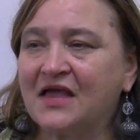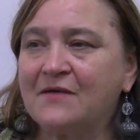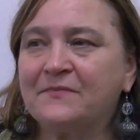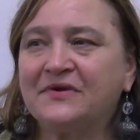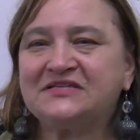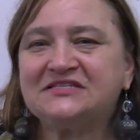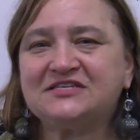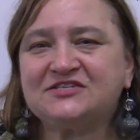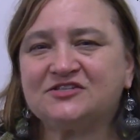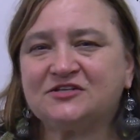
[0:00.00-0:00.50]
my
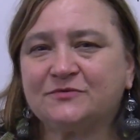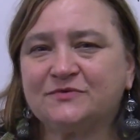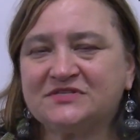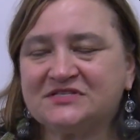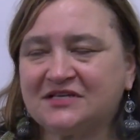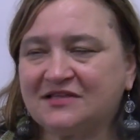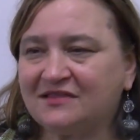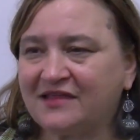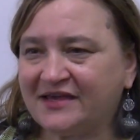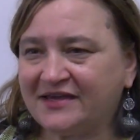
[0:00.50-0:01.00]
sister was
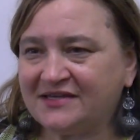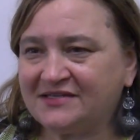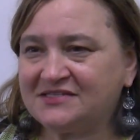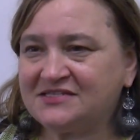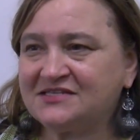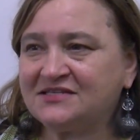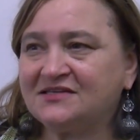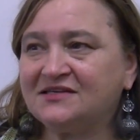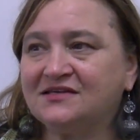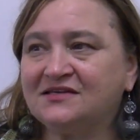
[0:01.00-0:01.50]
a
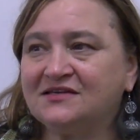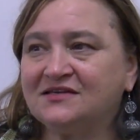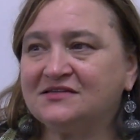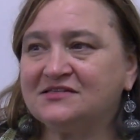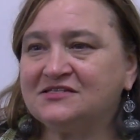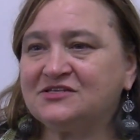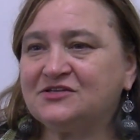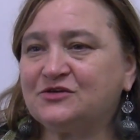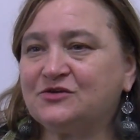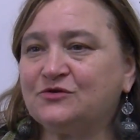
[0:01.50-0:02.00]
light
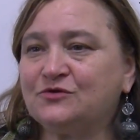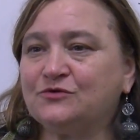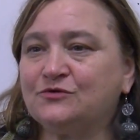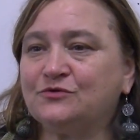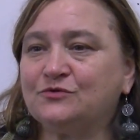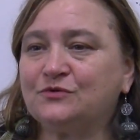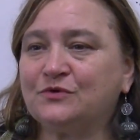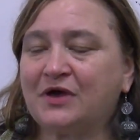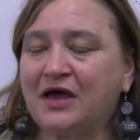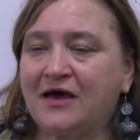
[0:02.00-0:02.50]

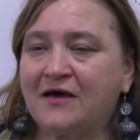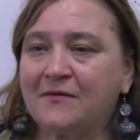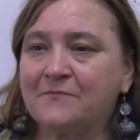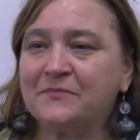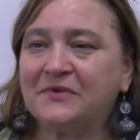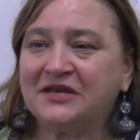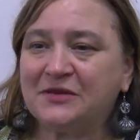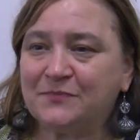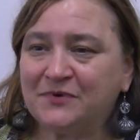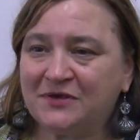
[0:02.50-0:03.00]
to uh,
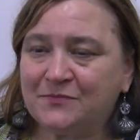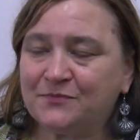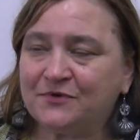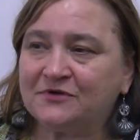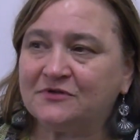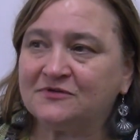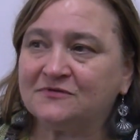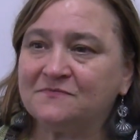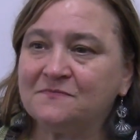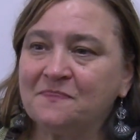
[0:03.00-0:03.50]
many
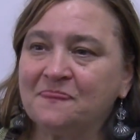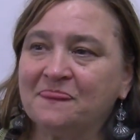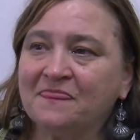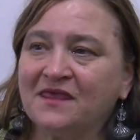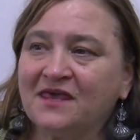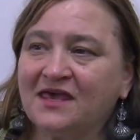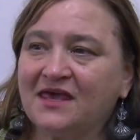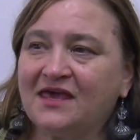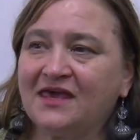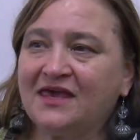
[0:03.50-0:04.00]
people,
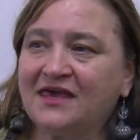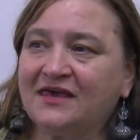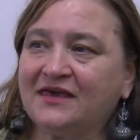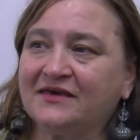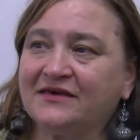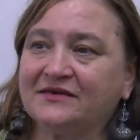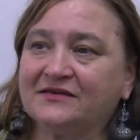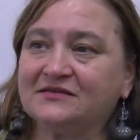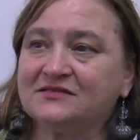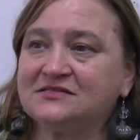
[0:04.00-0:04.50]

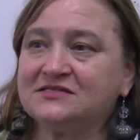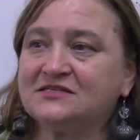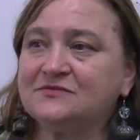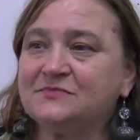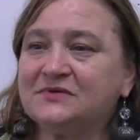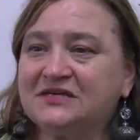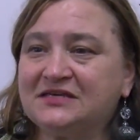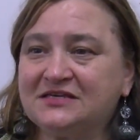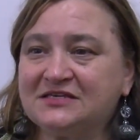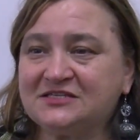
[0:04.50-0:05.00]
and to
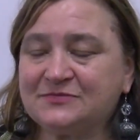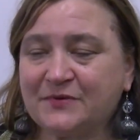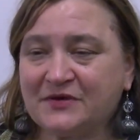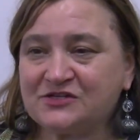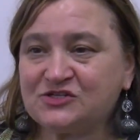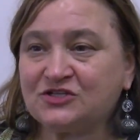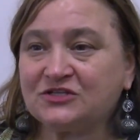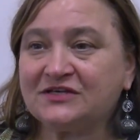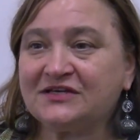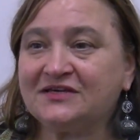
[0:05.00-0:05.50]
me
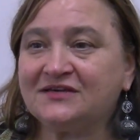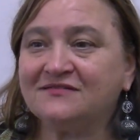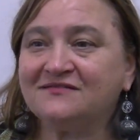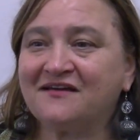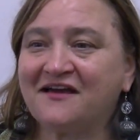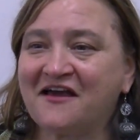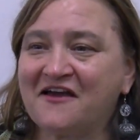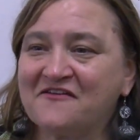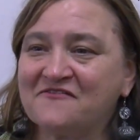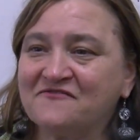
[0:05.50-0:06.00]
especially.
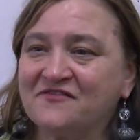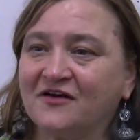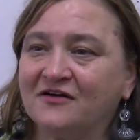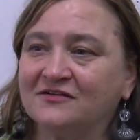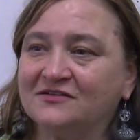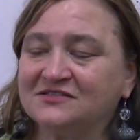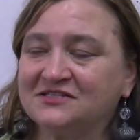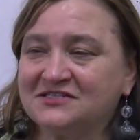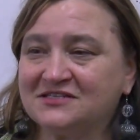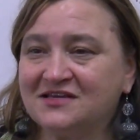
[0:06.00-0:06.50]
I
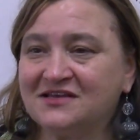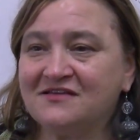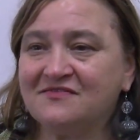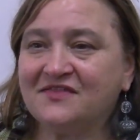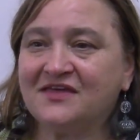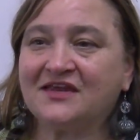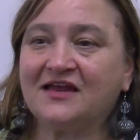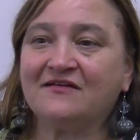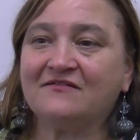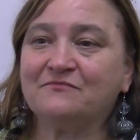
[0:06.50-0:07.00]
felt
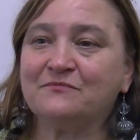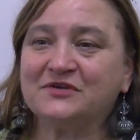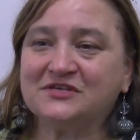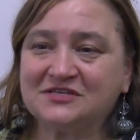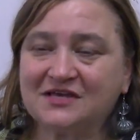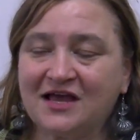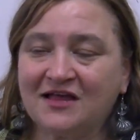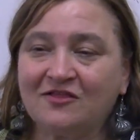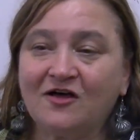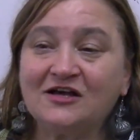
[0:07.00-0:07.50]
that I miss,
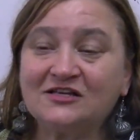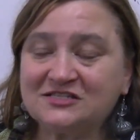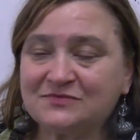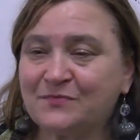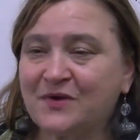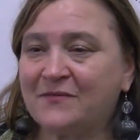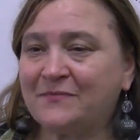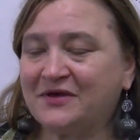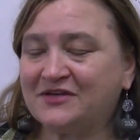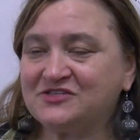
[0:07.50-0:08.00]
I lost
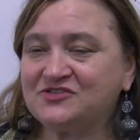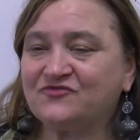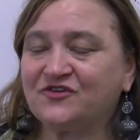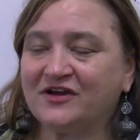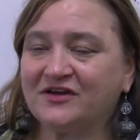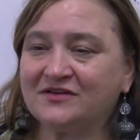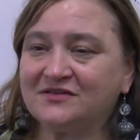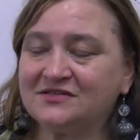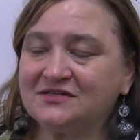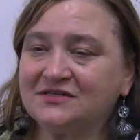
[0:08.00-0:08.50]
my best
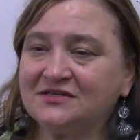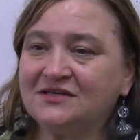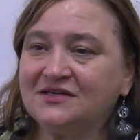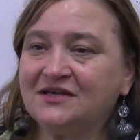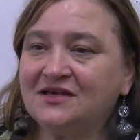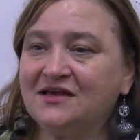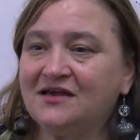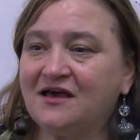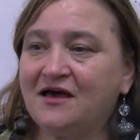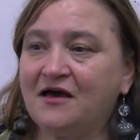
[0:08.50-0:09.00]
friend,
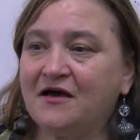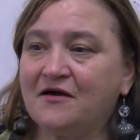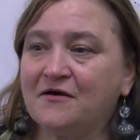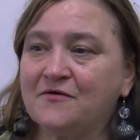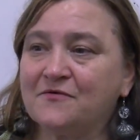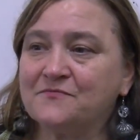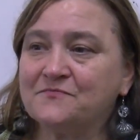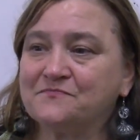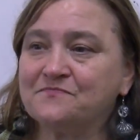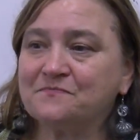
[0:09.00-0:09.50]

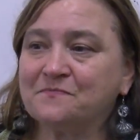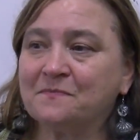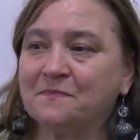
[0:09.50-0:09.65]
um,